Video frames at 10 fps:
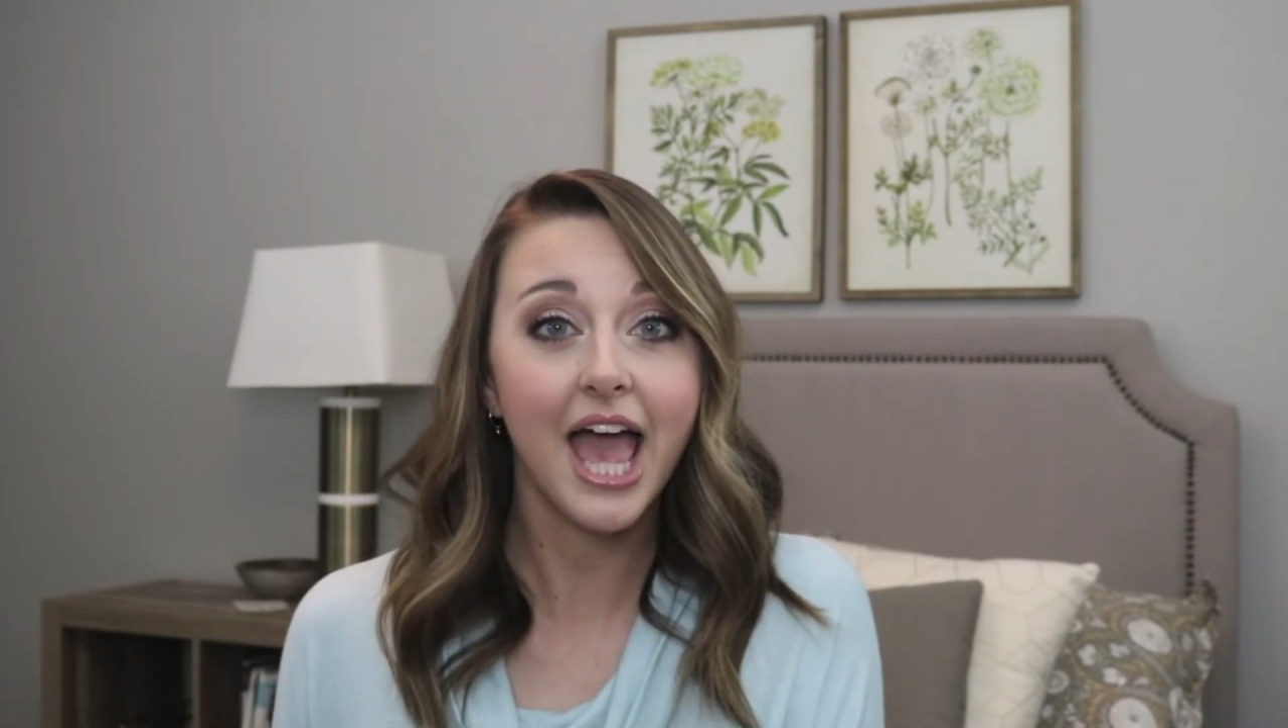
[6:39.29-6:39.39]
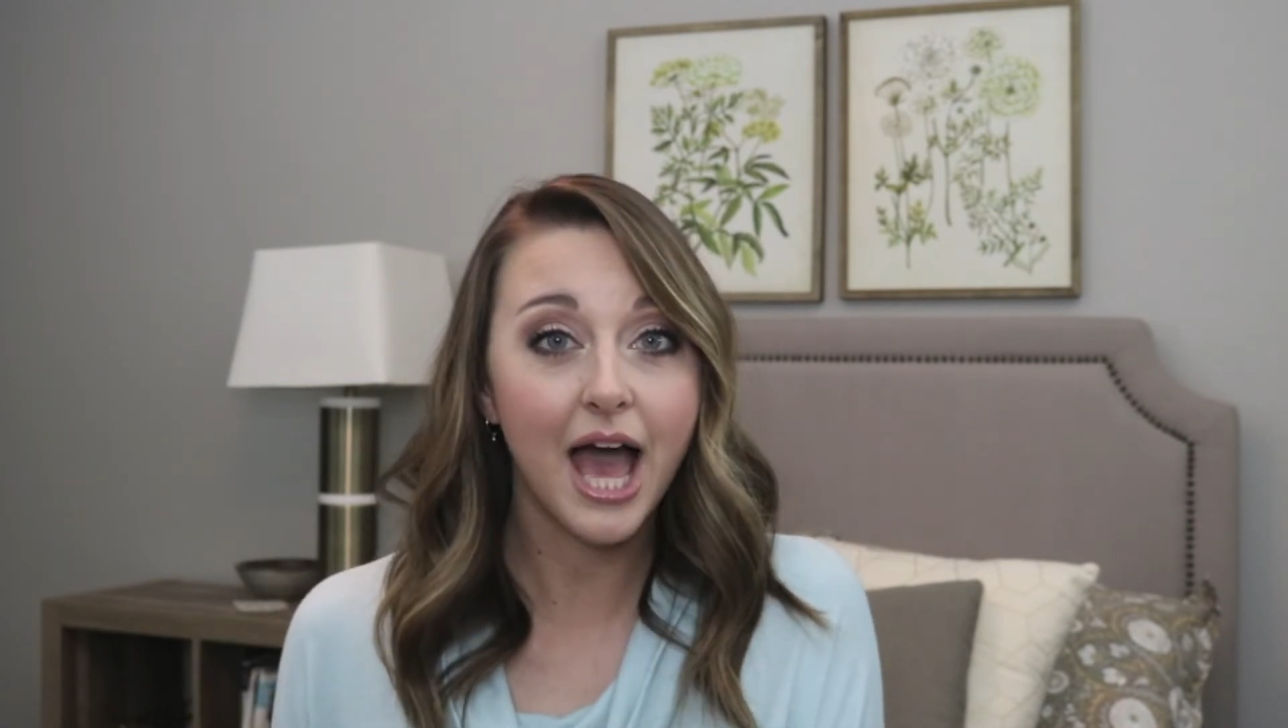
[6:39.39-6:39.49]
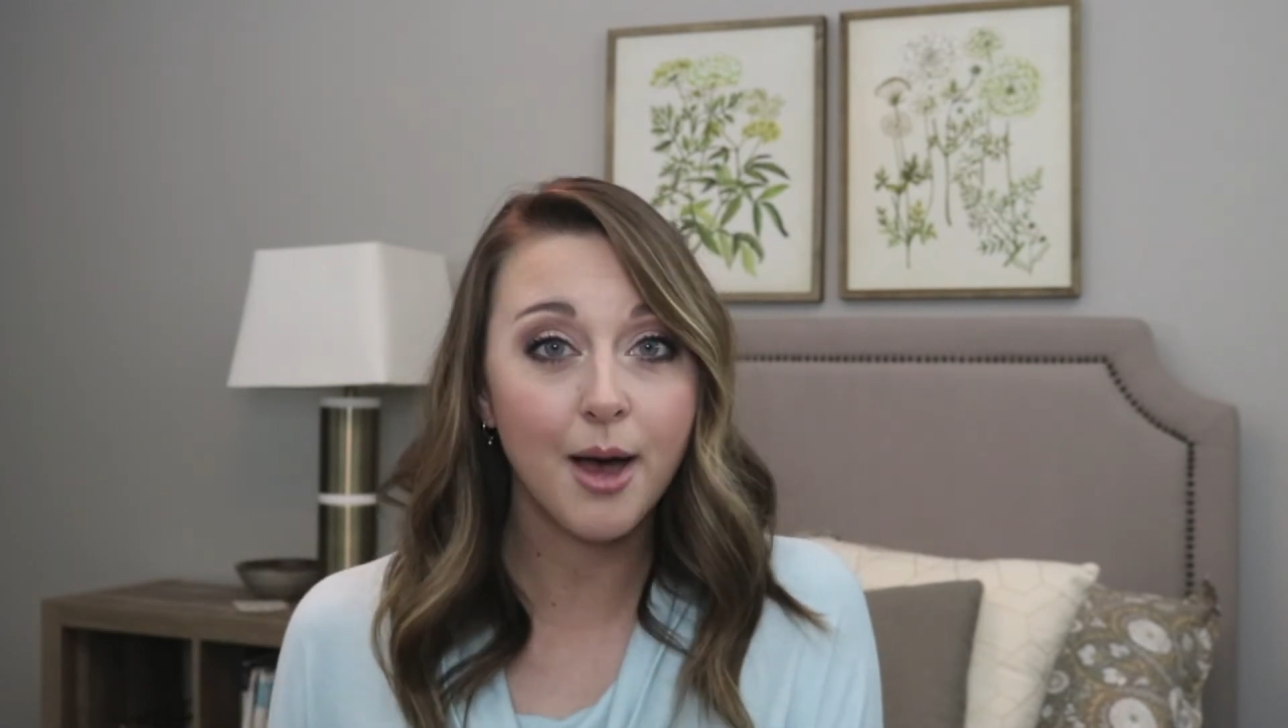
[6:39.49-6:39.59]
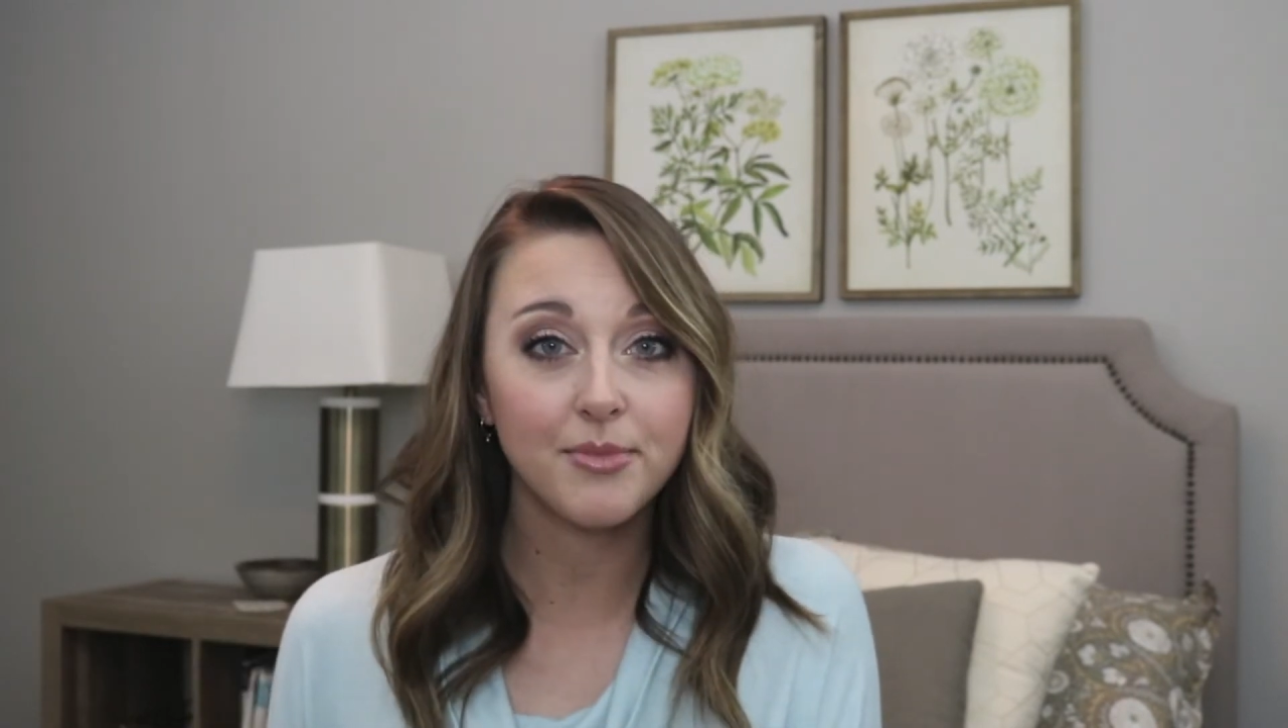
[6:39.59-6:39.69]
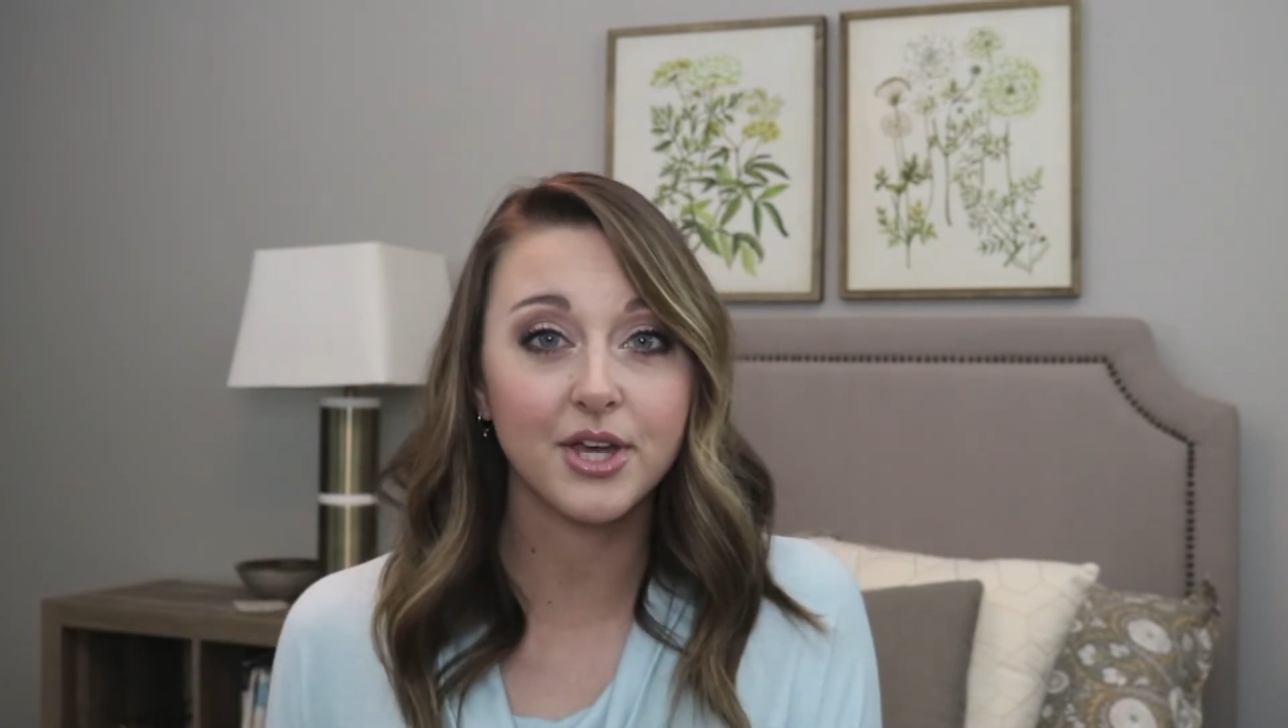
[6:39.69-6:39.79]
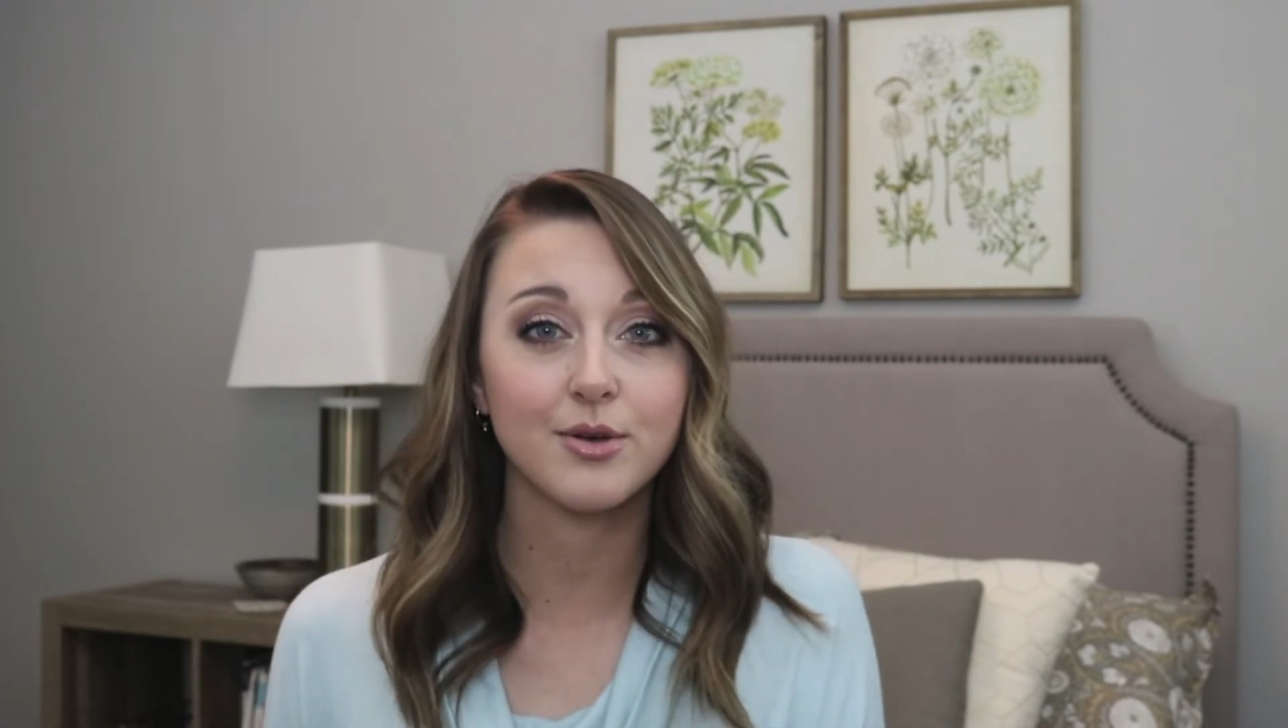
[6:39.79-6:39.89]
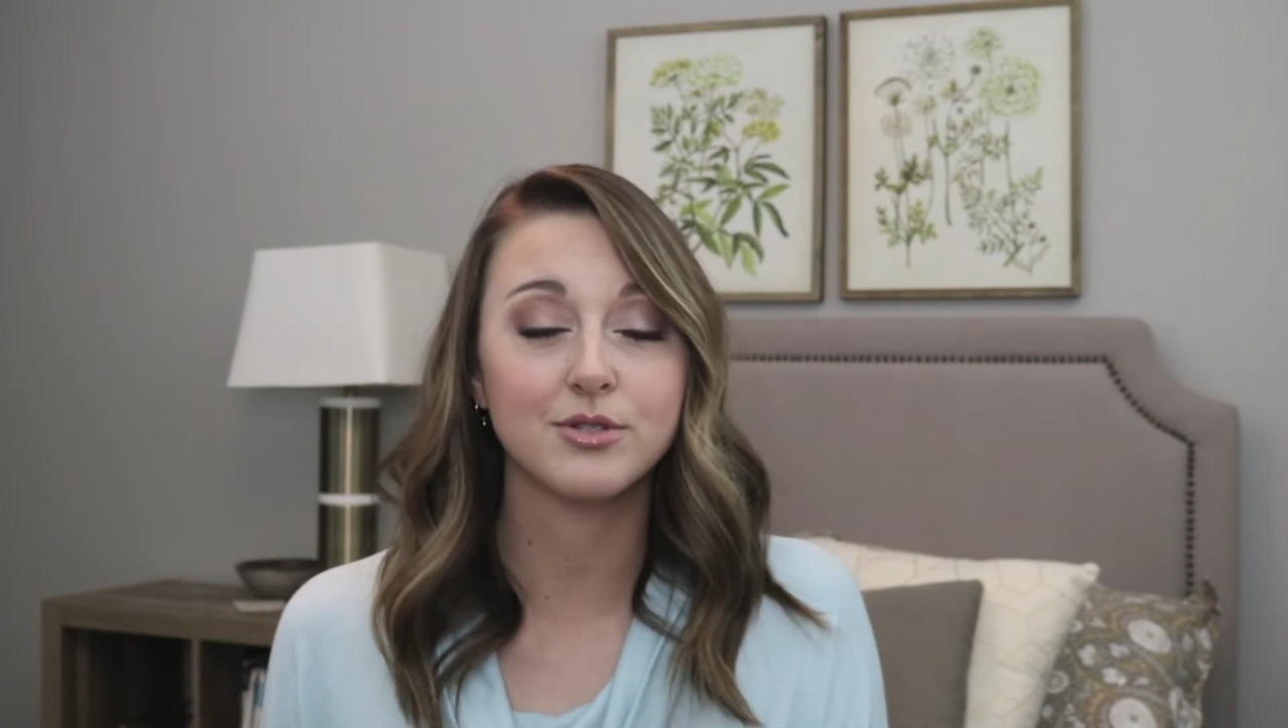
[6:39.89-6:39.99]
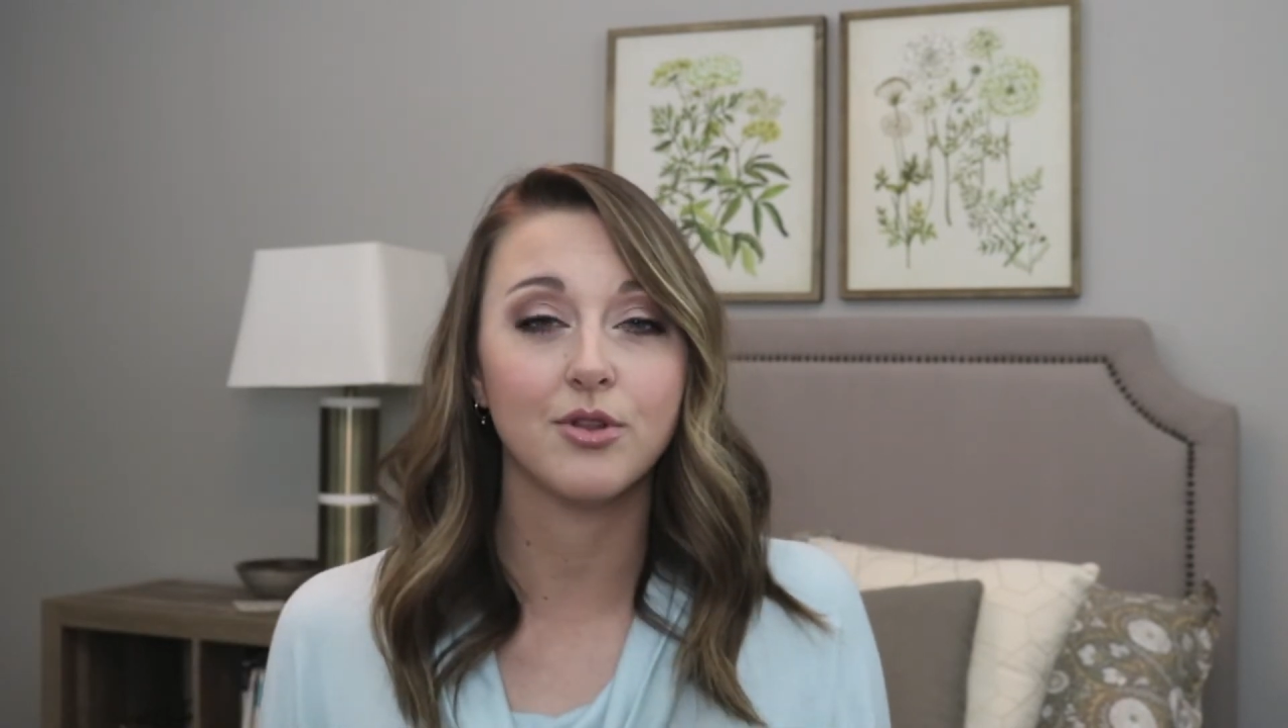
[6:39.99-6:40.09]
app that goes